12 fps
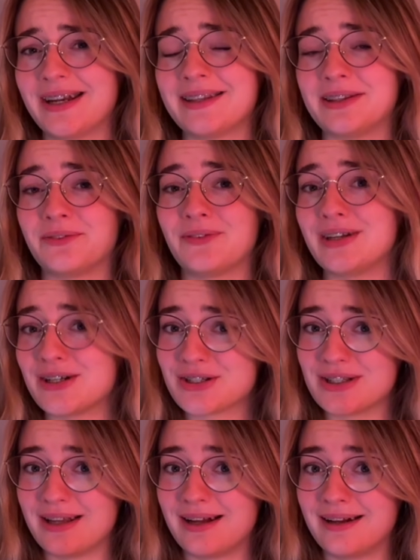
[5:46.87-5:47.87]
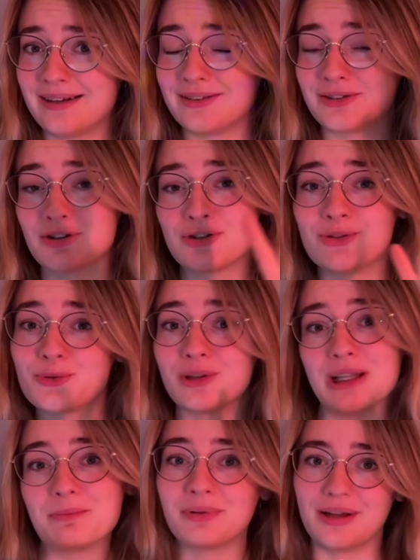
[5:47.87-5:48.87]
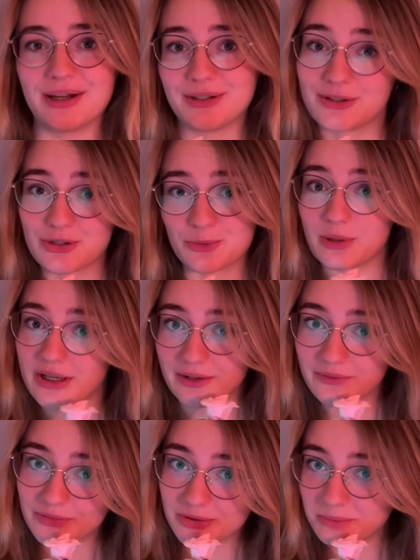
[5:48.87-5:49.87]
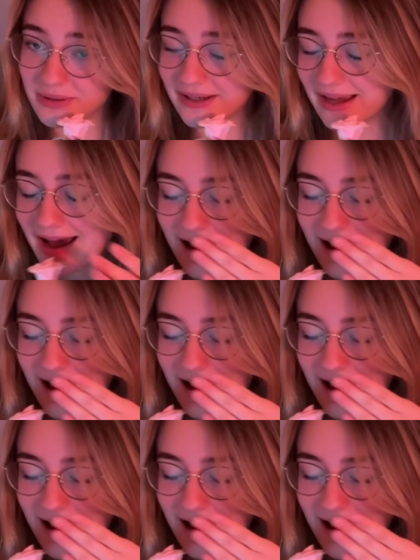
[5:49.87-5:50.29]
at the finish line, there's 2 lip liners waiting for me.